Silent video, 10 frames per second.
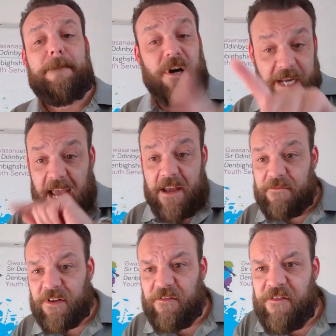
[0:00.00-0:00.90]
But
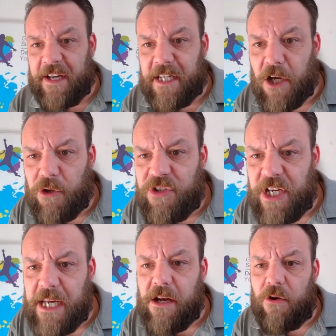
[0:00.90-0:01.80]
yeah, finding a
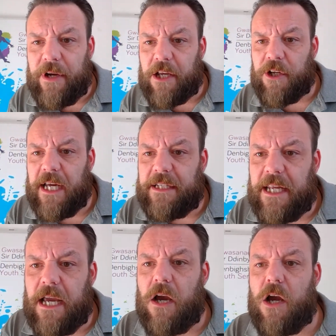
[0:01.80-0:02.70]
routine, really good
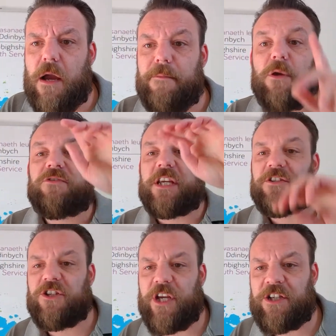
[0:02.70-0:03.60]
idea. Music
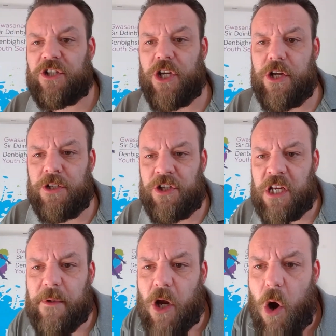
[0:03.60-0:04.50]
suggestions,
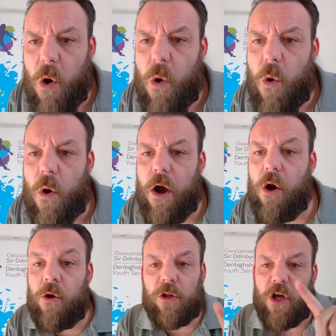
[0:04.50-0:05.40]
here we go.
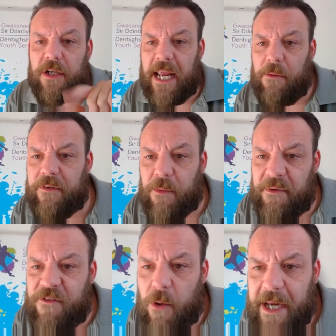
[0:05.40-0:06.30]
Oh, hold on.
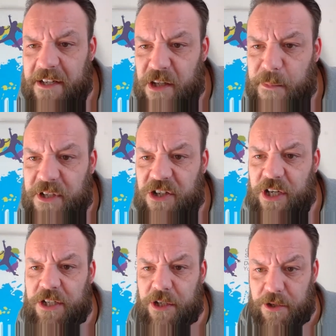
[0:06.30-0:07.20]
Before we get to the music
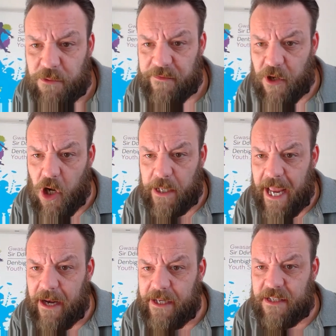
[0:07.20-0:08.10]
suggestions, we've got
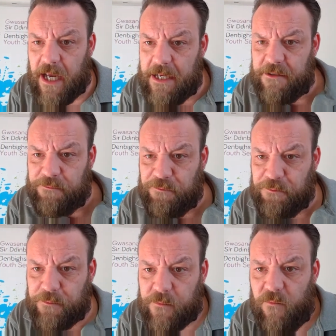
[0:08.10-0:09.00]
Kelly says,
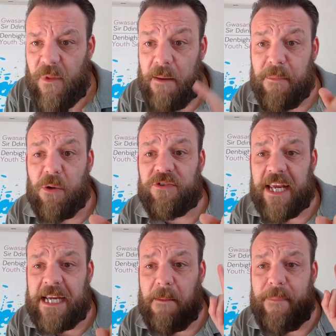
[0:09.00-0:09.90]

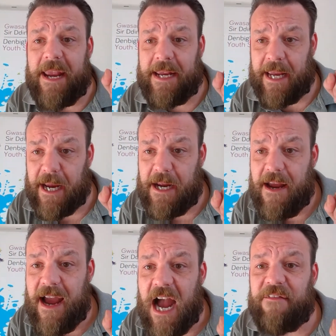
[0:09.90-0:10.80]
music, baking,
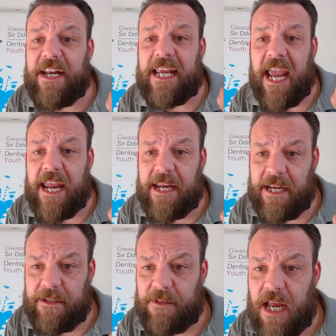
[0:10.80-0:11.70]
having a cake
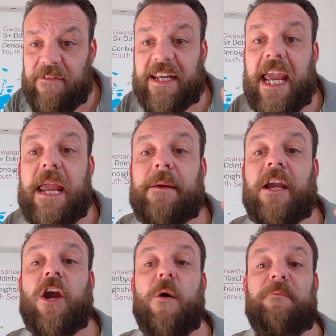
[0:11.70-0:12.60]

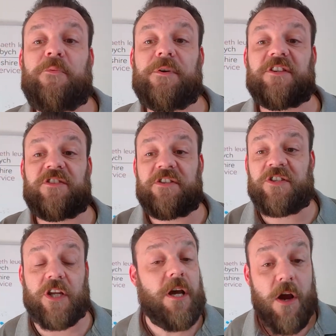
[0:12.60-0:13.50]
comp with her
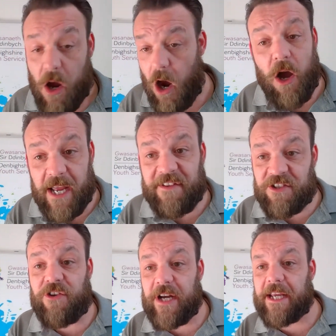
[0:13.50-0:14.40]
sister. Oh yeah, that's
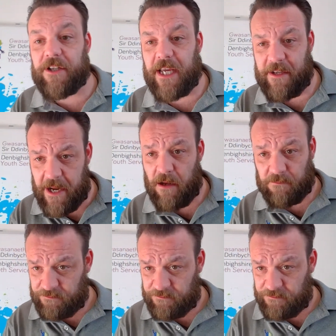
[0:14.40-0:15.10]
a really good idea.